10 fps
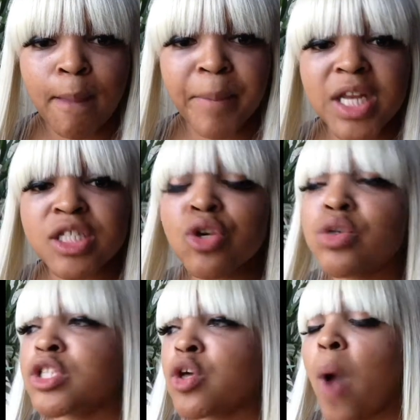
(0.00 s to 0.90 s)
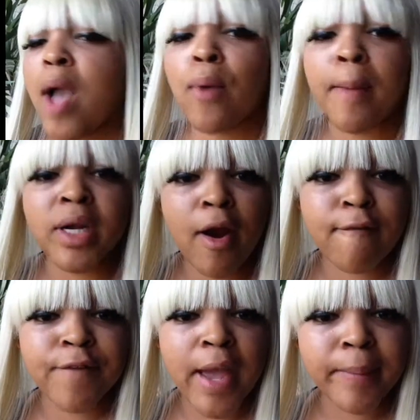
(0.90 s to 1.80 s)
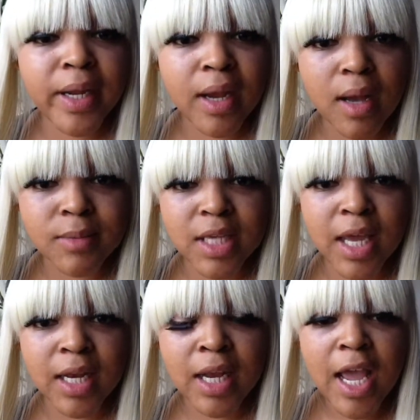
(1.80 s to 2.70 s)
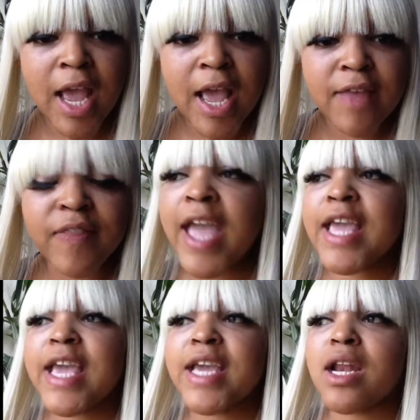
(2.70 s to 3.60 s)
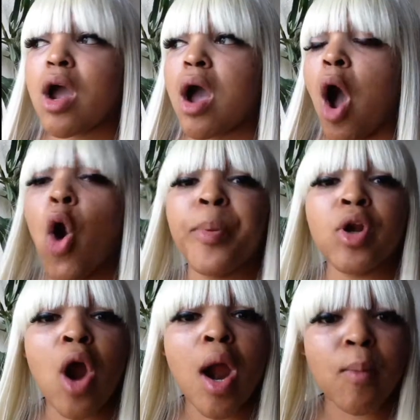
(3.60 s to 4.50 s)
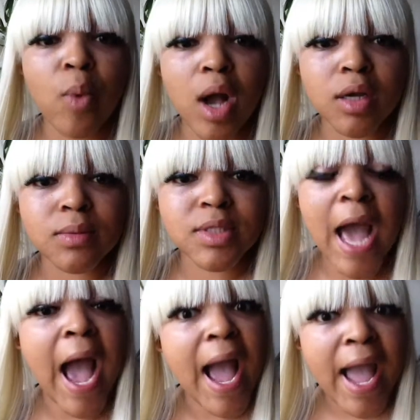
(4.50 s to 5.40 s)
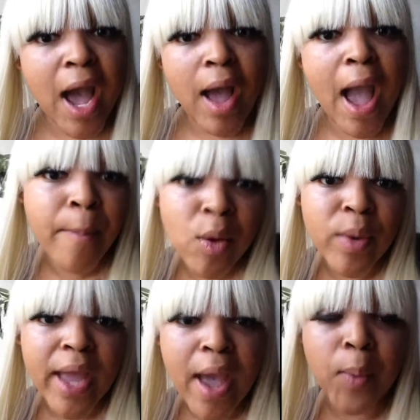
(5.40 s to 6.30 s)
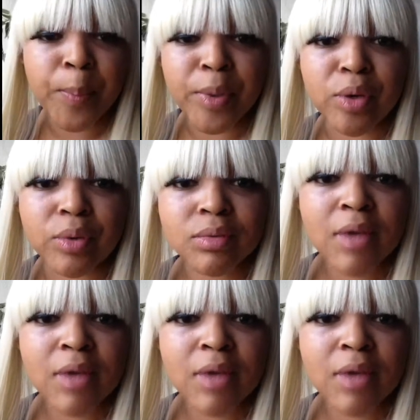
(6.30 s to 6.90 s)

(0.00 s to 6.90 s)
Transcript: But as soon as a white woman and her family comes in, they get open arm welcomes. Hi, how may we help you?